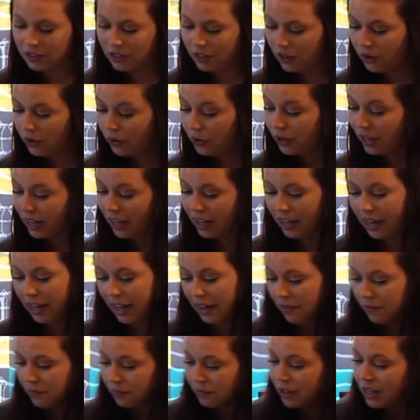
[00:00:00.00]

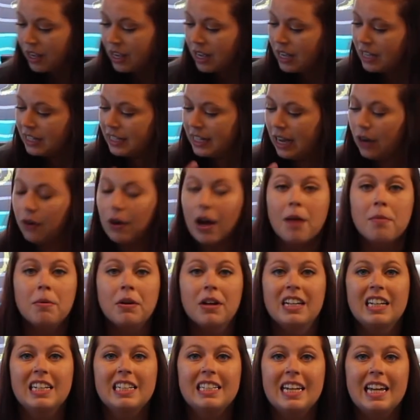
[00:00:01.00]
Okay, now I'm
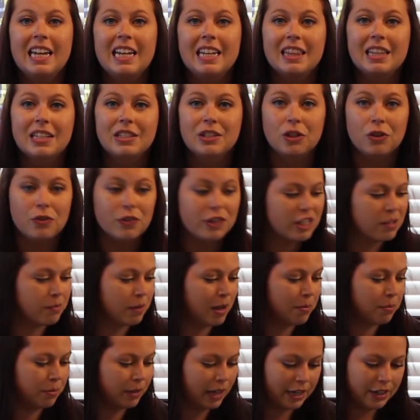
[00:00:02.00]
going to take this over to
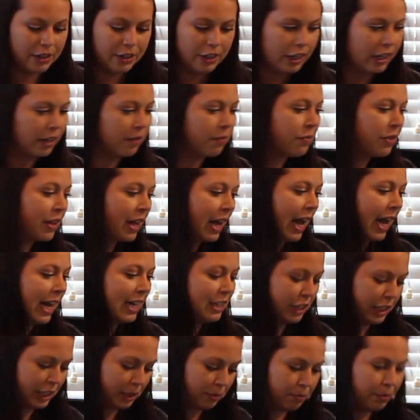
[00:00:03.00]
my blender
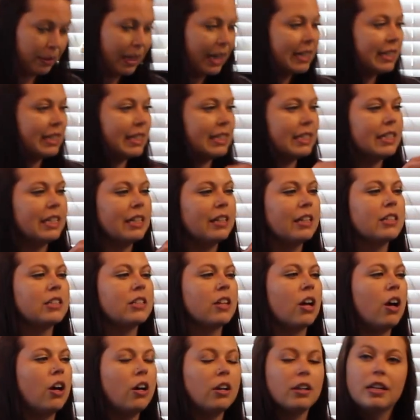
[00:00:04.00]
and just blend it till
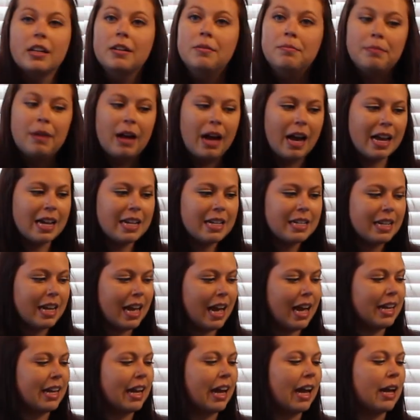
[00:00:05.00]
it's all combined,
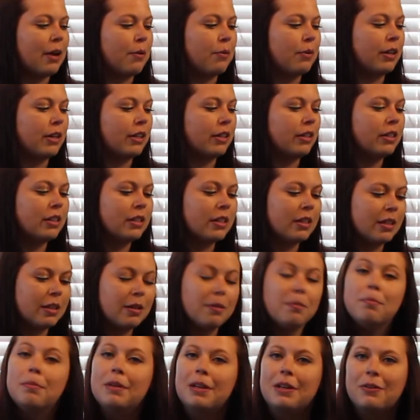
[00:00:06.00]
and I will
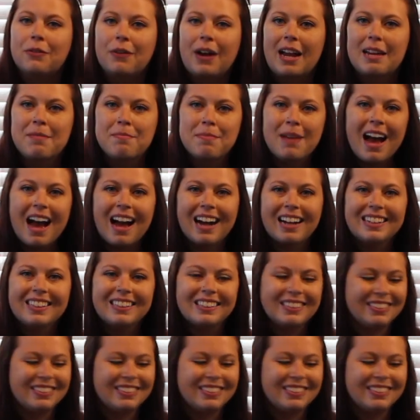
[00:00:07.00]
be right back.